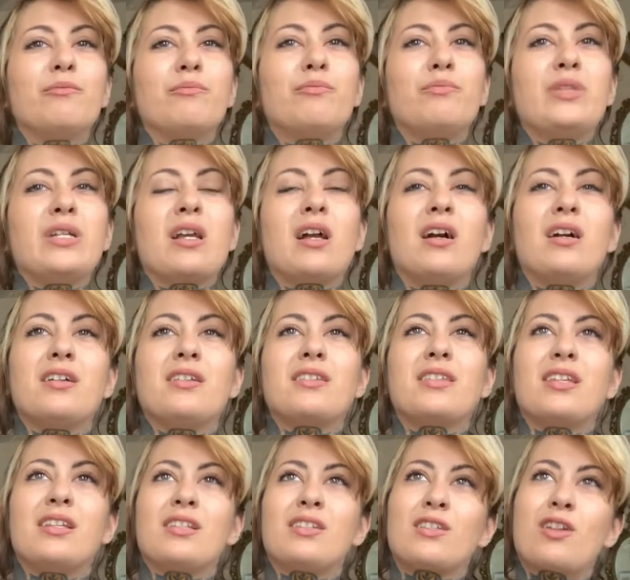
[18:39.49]
because
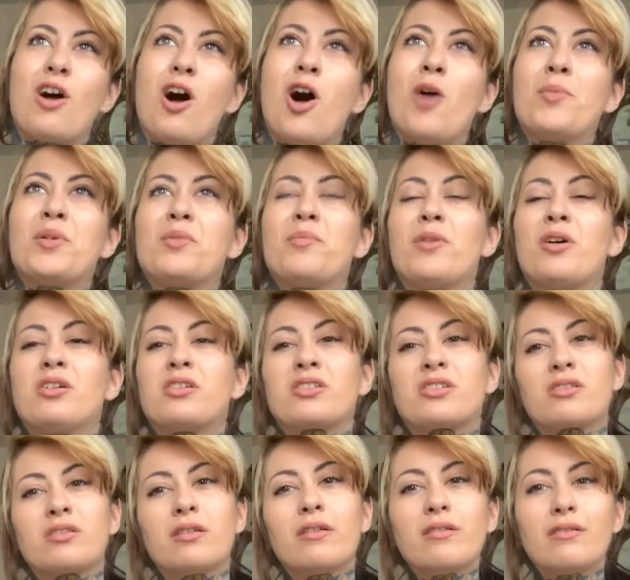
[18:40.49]
it is common amongst
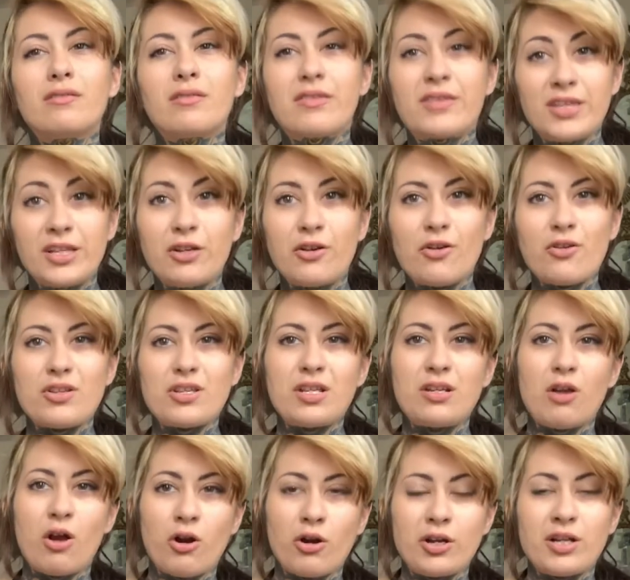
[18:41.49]
thinkers and
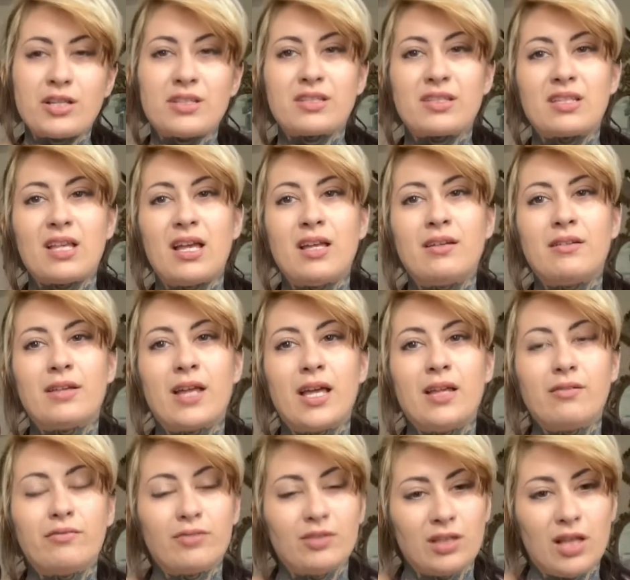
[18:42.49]
artists
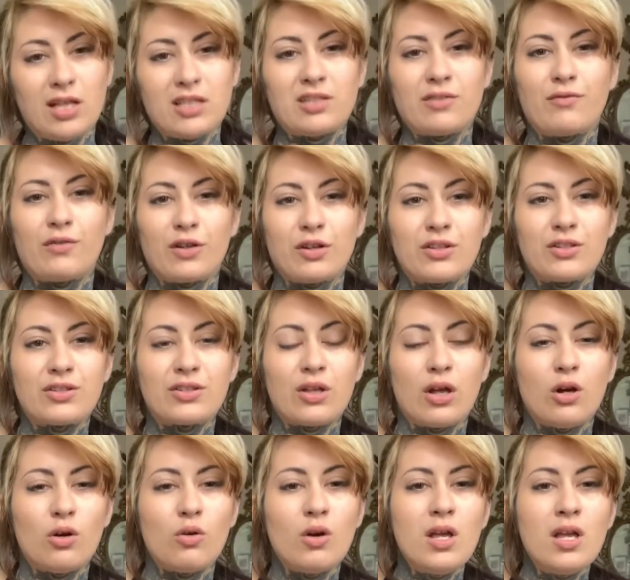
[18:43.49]
and philosophers.
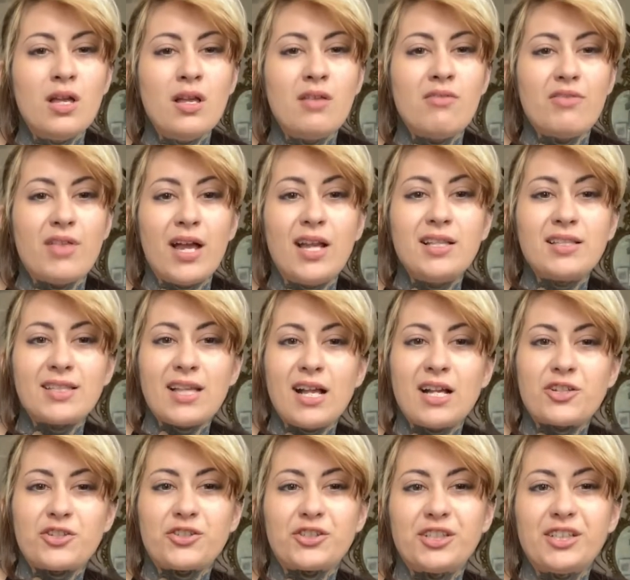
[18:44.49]
So that is
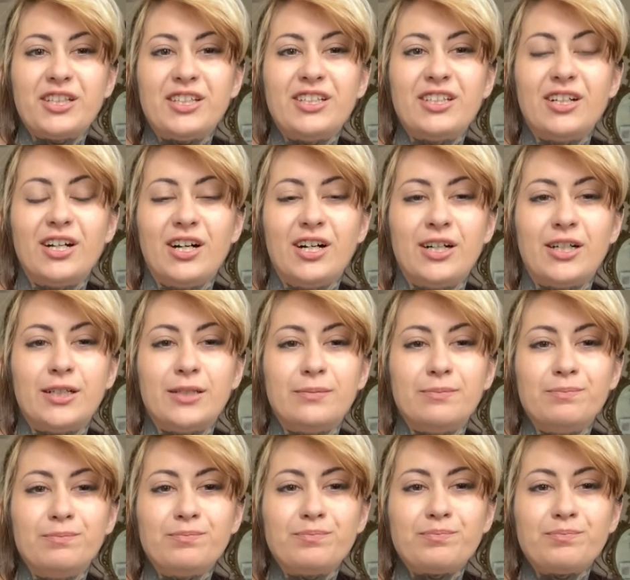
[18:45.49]
actually, on